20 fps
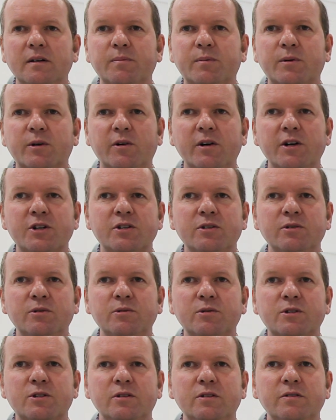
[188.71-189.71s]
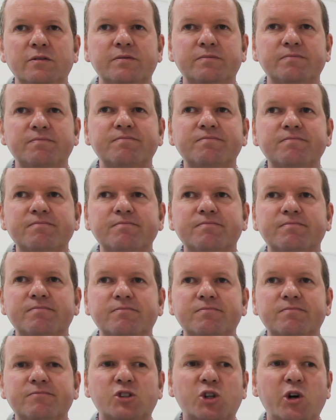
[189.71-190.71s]
progression or sort
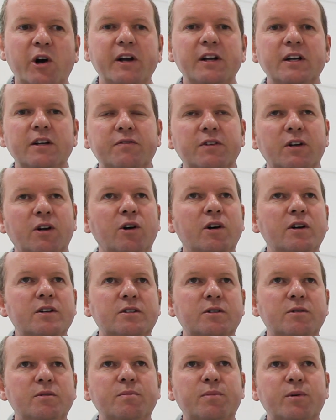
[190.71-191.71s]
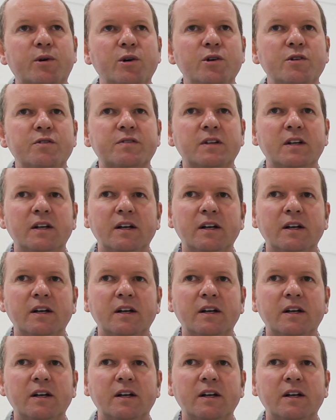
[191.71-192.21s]
of trend, if you like, to improve.